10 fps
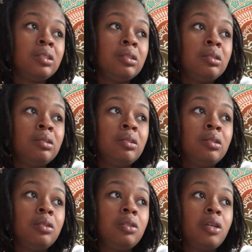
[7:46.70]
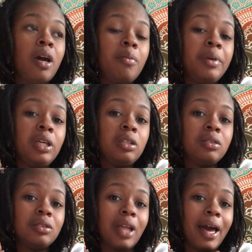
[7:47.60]
help me.
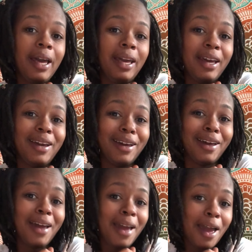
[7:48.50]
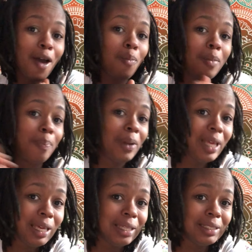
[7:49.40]
Like, help me,
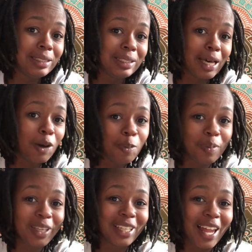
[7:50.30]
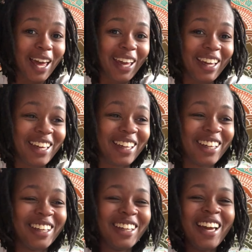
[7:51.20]
please. Help me.
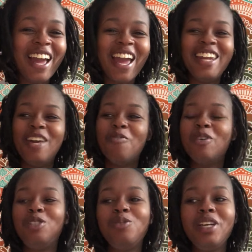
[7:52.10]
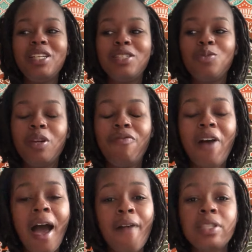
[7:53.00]
Like, and then once you get to
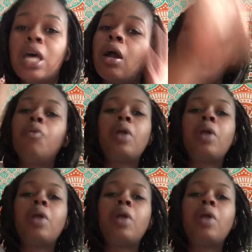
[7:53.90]
25, it's like, oh,